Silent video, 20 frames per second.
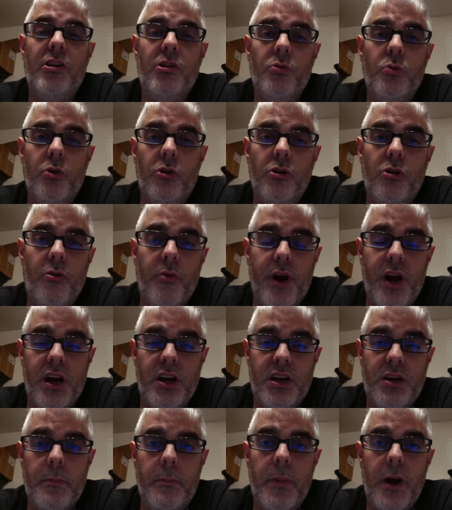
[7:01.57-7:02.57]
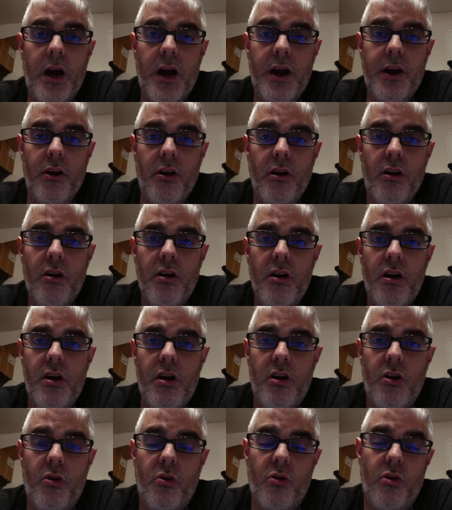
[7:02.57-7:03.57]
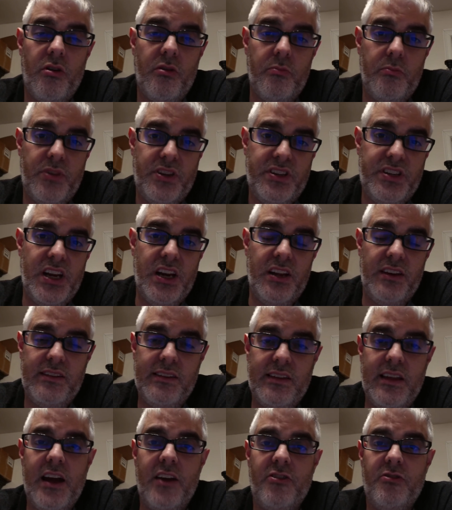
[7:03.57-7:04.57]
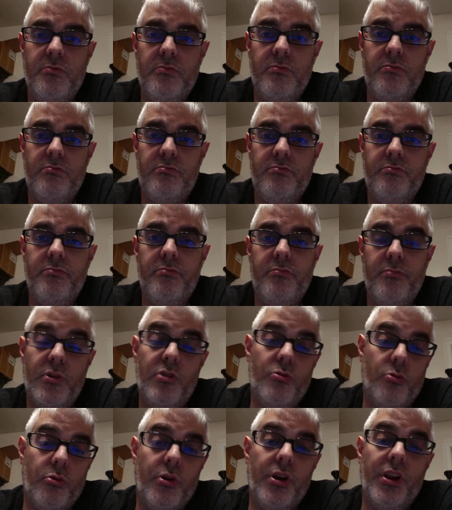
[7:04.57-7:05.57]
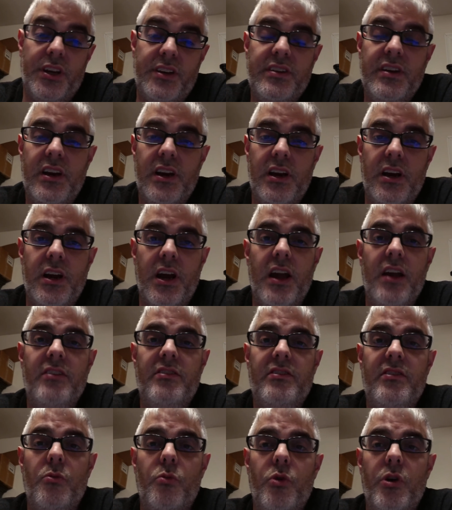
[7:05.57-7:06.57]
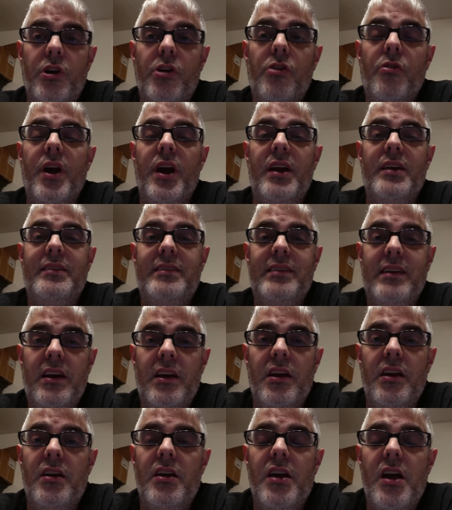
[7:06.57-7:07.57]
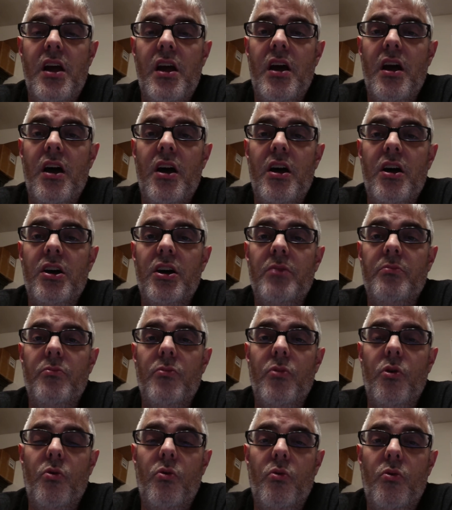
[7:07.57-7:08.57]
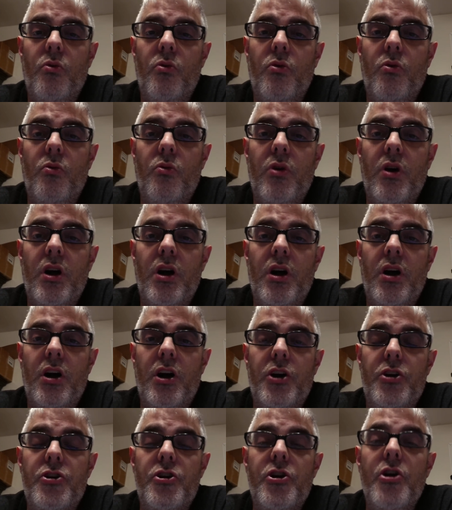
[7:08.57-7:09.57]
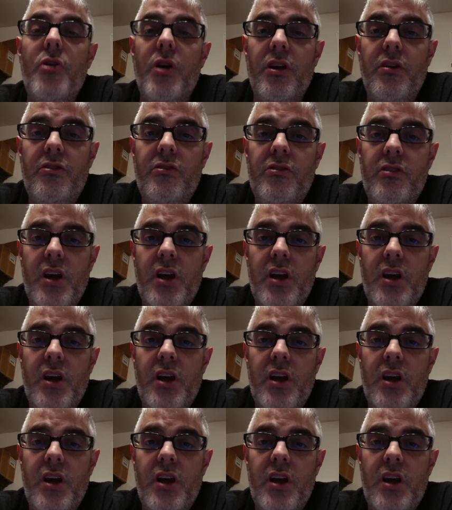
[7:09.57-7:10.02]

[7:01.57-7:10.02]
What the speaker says: will grant buyer, or tenant slash really tenant, I guess, would grant tenant a notice.